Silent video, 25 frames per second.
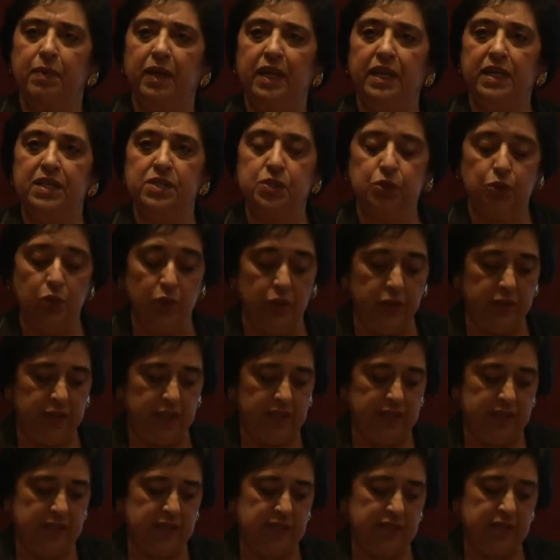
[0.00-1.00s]
by
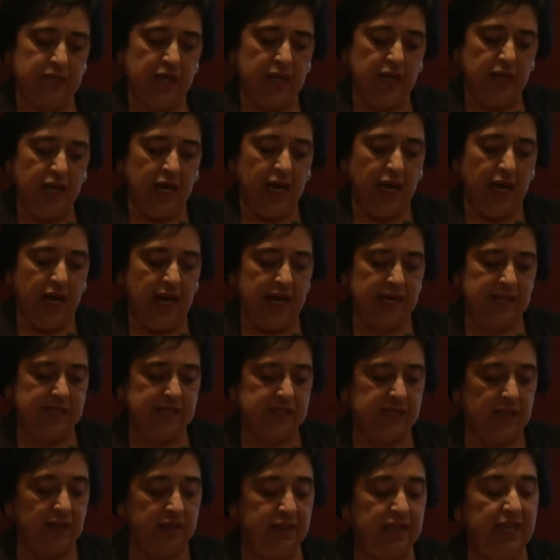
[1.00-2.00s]
historians
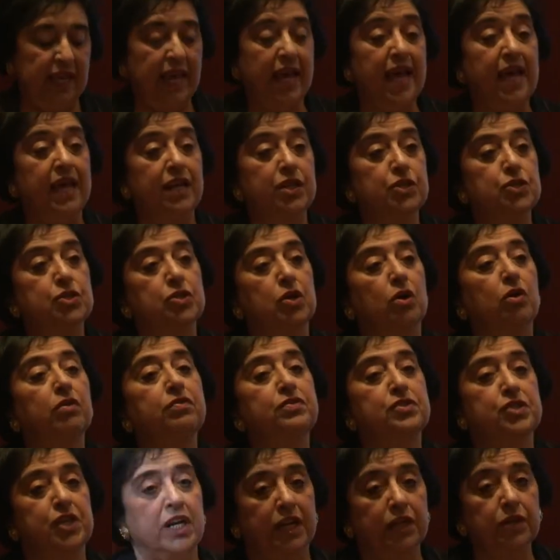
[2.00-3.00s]
as the age
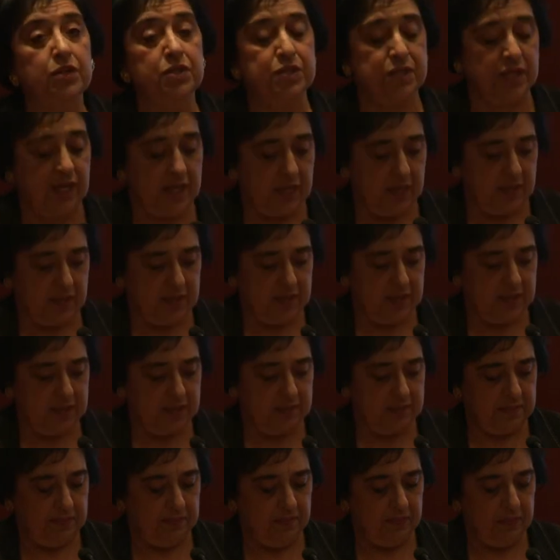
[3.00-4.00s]
of genocide
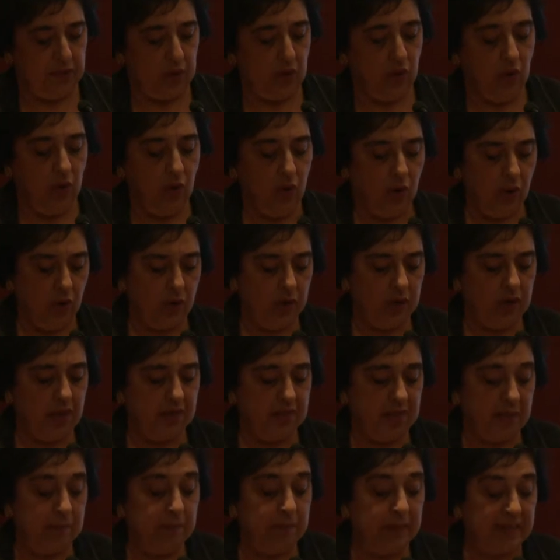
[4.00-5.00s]
or
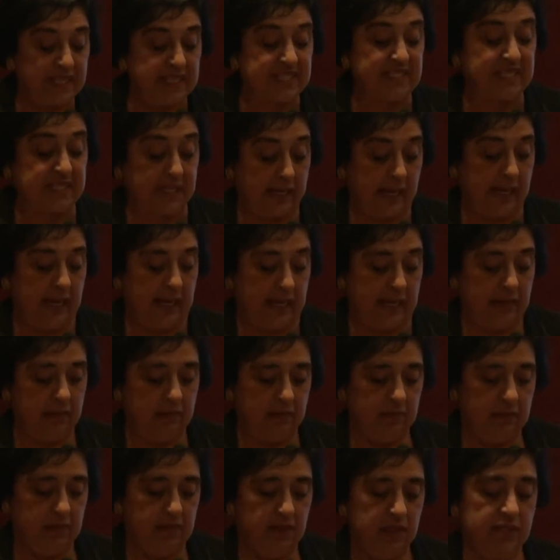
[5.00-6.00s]
the beastly
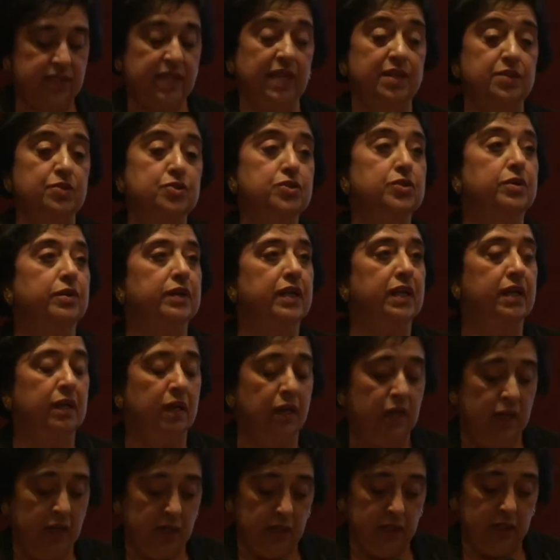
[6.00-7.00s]
century,
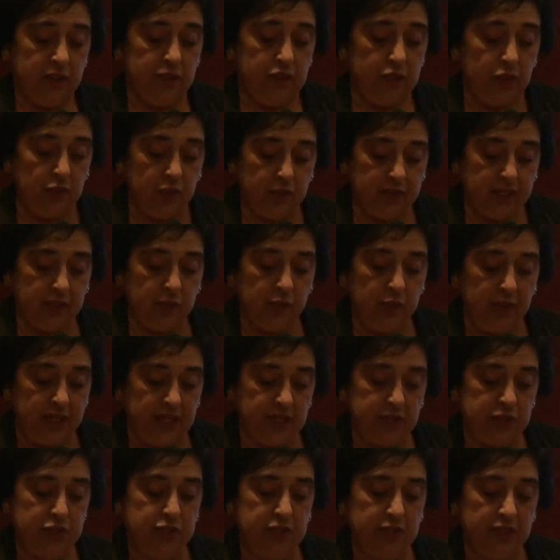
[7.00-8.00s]
during
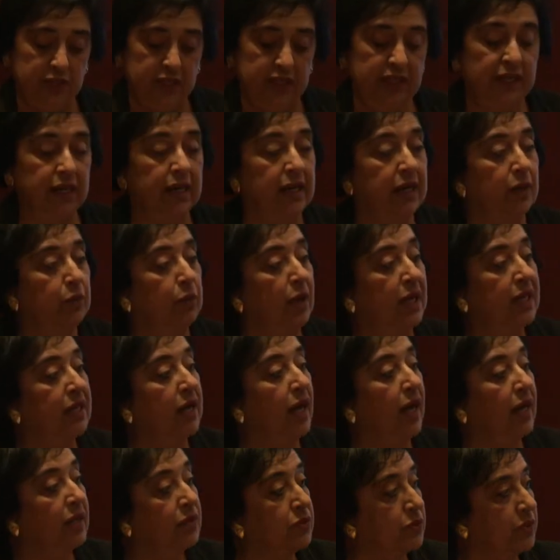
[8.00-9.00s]
which nearly
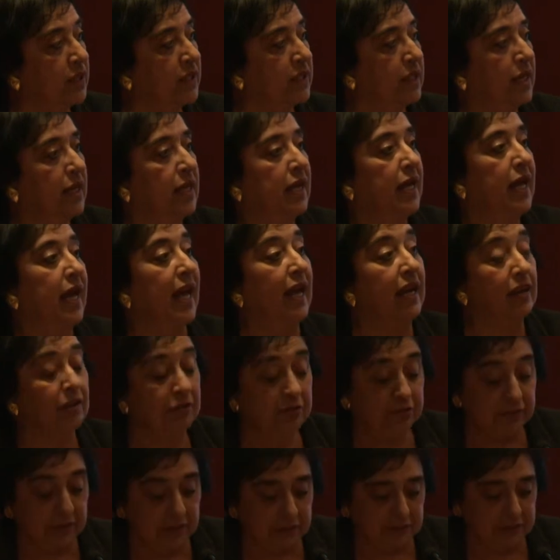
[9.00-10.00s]

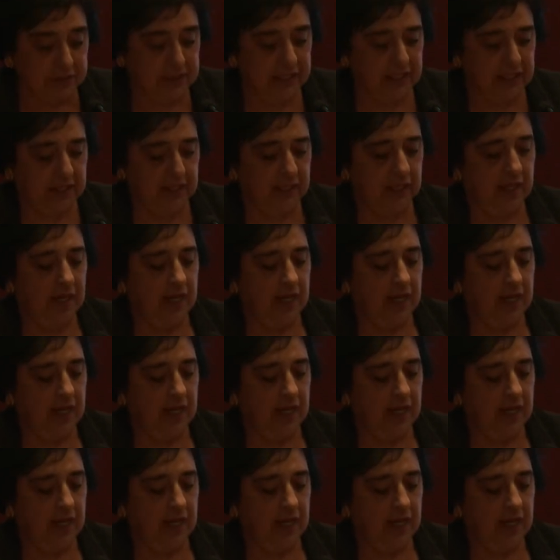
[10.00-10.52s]
150